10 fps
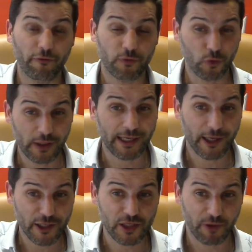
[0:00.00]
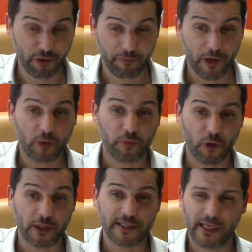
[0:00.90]
to the customer of our
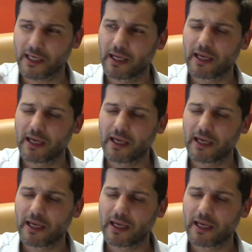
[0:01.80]
product, say,